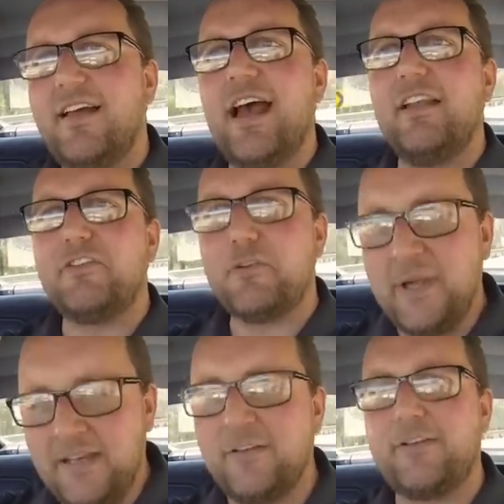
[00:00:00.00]
a
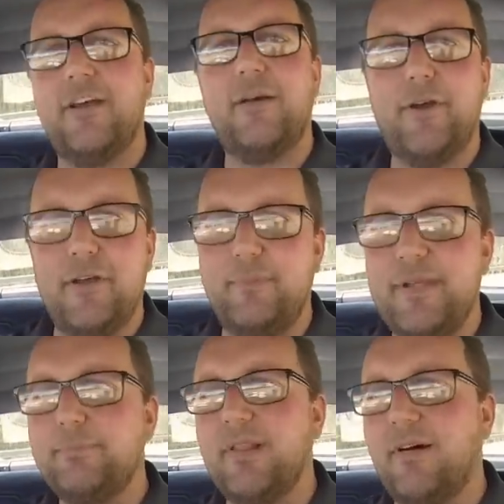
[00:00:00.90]
twin turbo
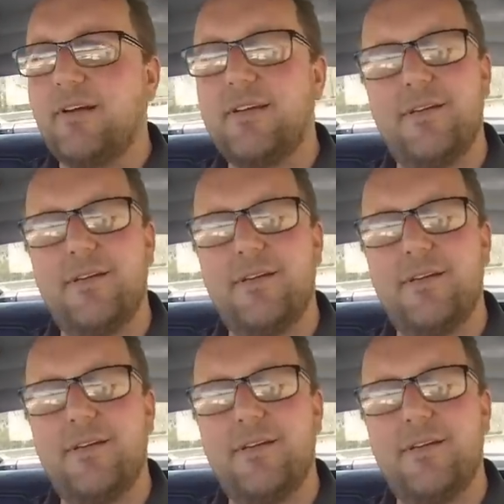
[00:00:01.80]
big block.